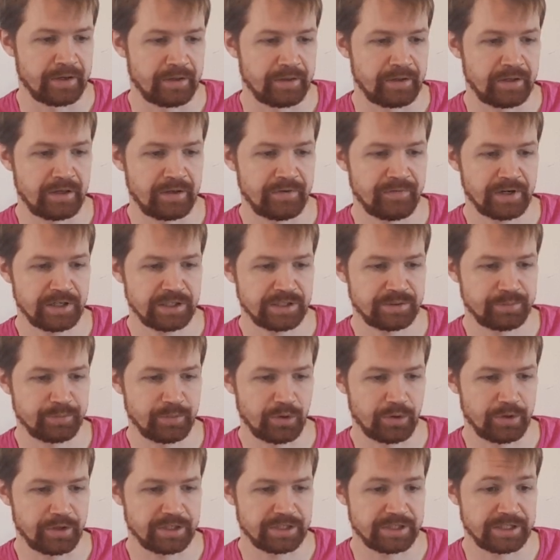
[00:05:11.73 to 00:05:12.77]
The
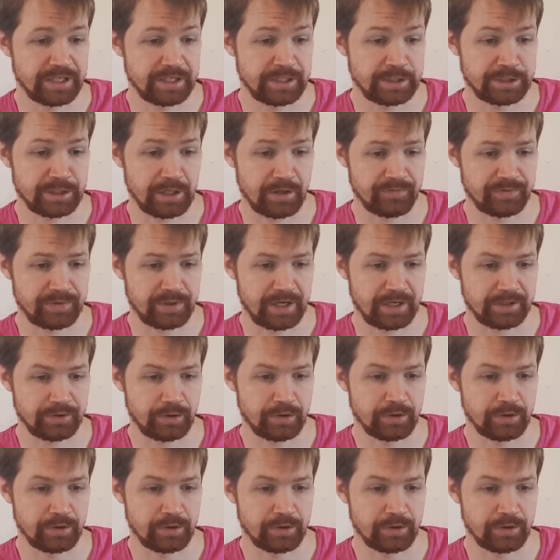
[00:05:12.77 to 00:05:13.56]
Weissbräu Gesellschaft had